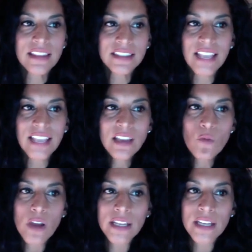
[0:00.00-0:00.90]
I think
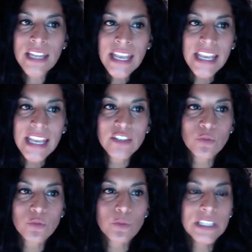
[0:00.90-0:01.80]
the second one
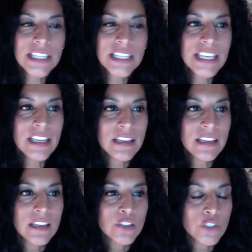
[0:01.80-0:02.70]
is
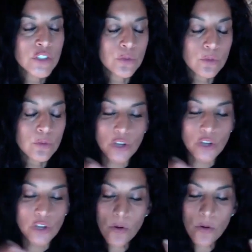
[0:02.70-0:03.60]
really to
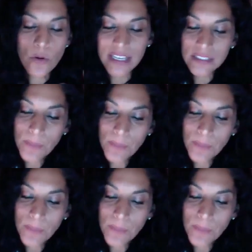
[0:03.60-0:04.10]
notice,